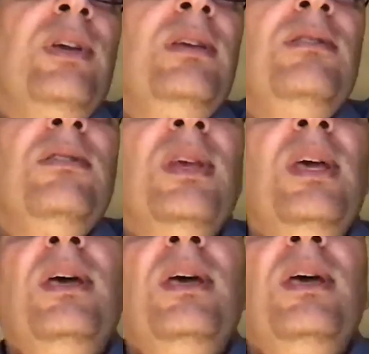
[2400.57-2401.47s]
Vries.
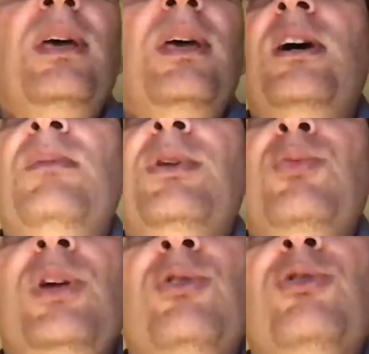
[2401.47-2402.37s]
Uh,
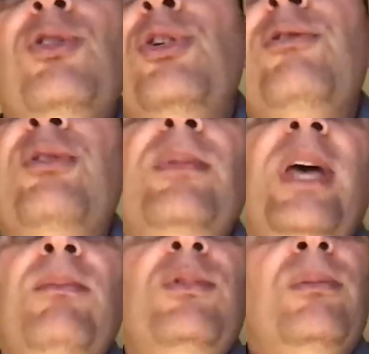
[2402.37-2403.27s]
but we also learn
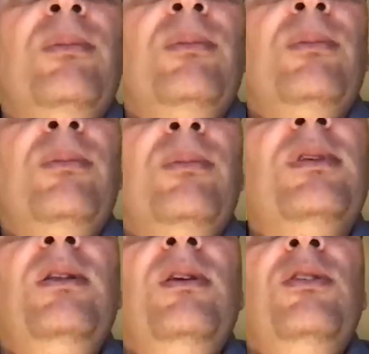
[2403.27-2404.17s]
from them
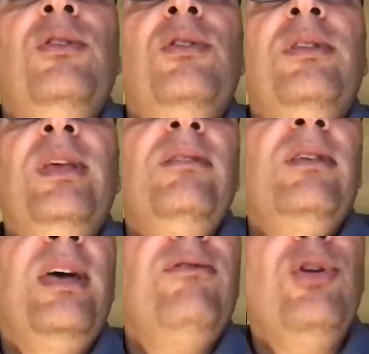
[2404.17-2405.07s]
sometimes, and uh,
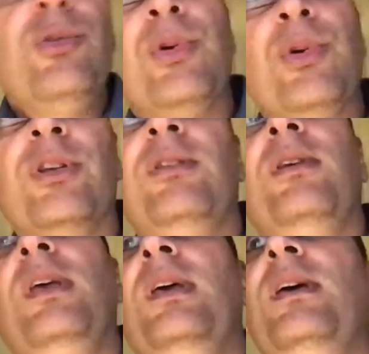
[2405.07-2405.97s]
things that have not worked,